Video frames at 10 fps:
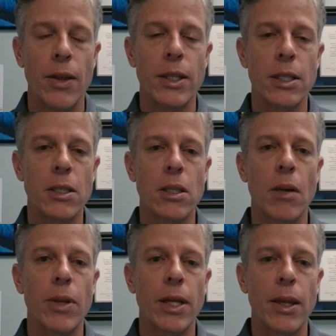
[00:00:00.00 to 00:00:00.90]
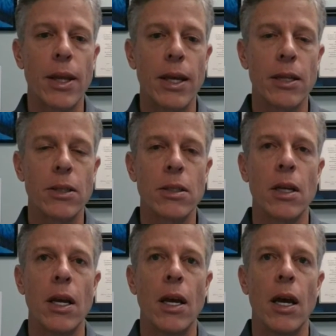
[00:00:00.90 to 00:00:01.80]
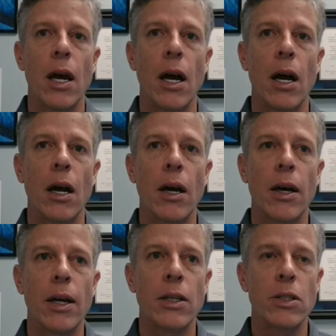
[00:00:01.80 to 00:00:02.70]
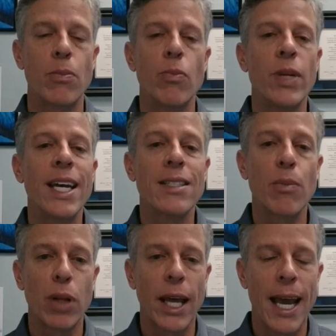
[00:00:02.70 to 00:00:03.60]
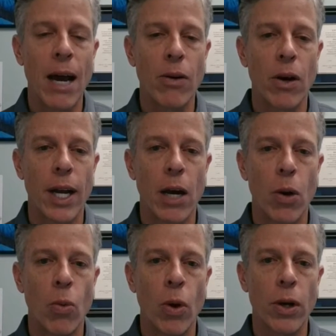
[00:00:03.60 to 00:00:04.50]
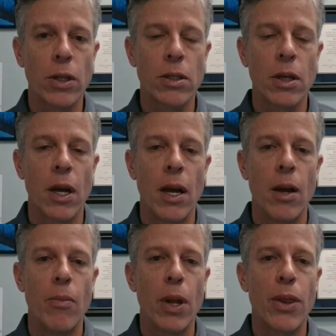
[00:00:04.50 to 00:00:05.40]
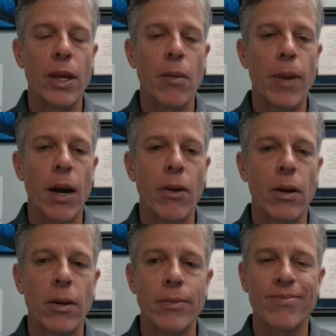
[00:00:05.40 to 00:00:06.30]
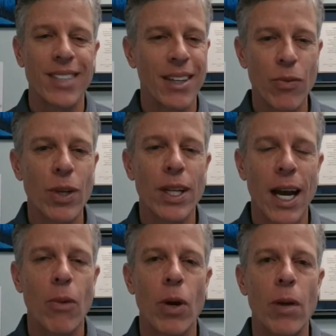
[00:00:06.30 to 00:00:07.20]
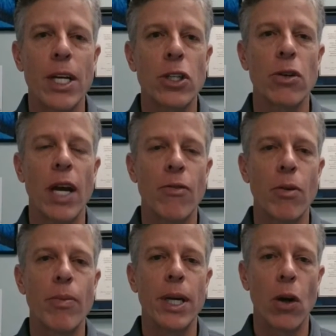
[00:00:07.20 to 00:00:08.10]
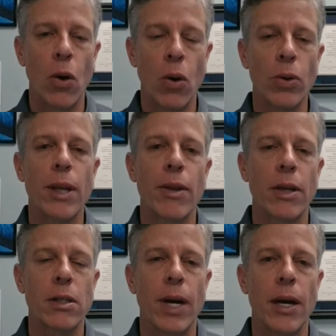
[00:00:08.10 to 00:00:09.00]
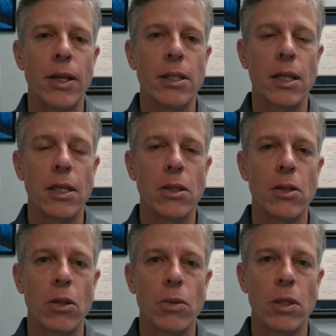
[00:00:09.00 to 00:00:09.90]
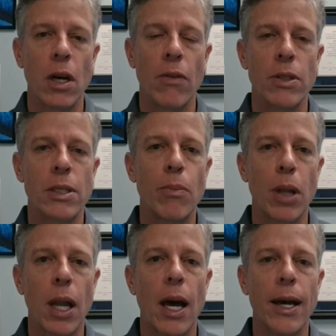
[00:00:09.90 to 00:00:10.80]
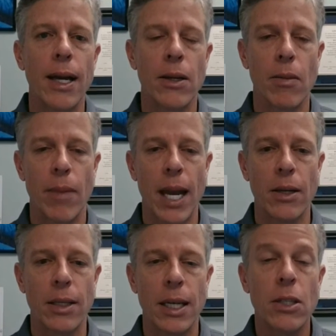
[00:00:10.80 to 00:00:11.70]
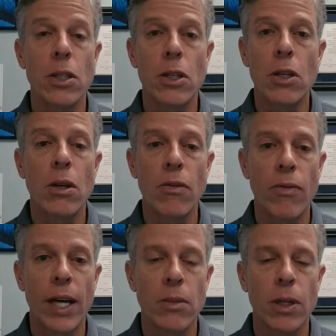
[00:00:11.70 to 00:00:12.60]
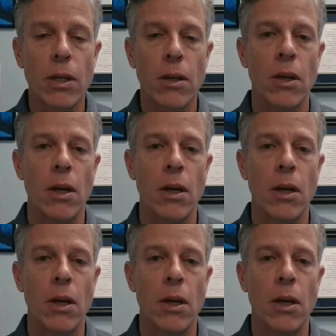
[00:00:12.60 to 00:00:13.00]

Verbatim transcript: This is something that is uh, is yet to play out on how it works. But think about uh, really, I want to make sure everybody only thinks about these things in terms of supply and demand. Is it a good investment?